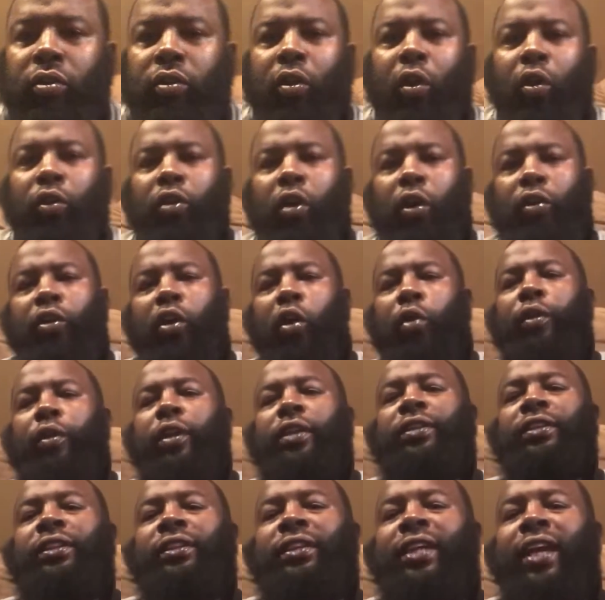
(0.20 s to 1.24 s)
Yo,
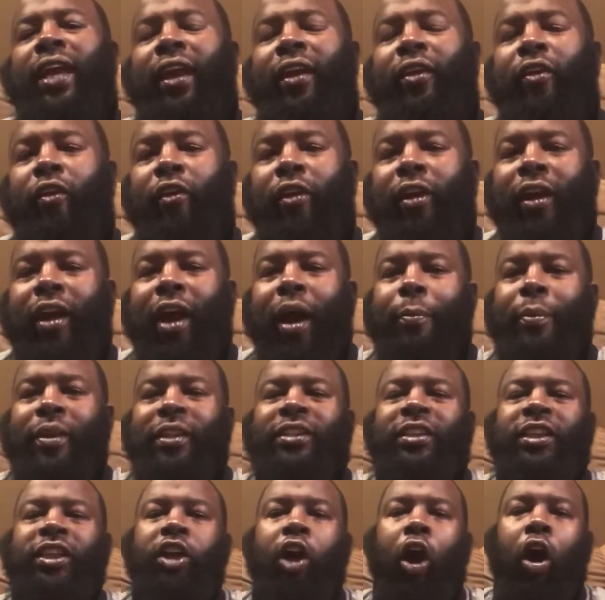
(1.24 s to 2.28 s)
this is Kingearner coming
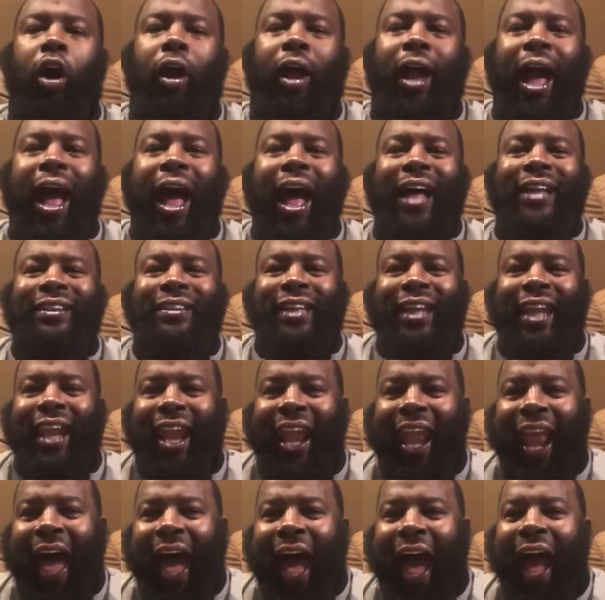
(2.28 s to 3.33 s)
to y'all guys
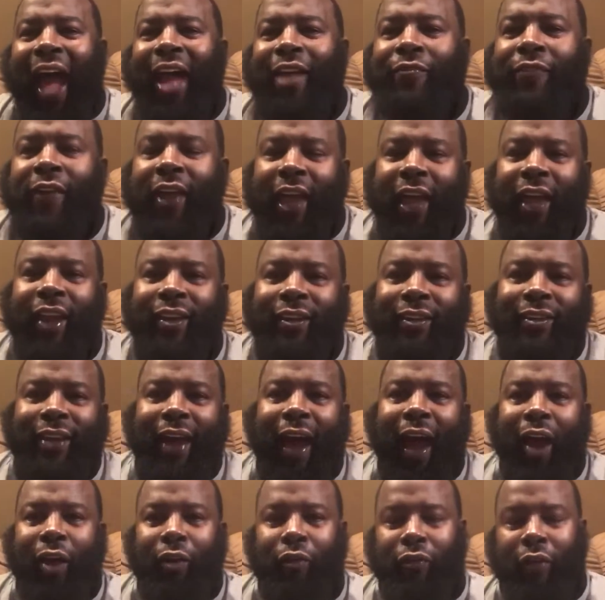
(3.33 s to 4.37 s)
live and
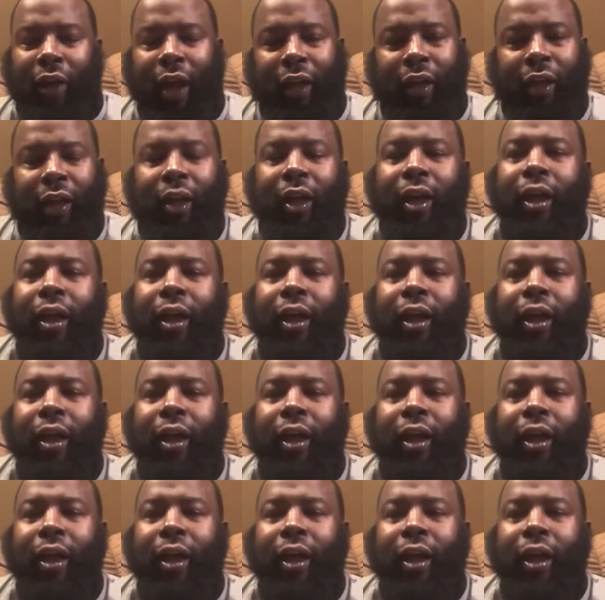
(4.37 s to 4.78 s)
direct.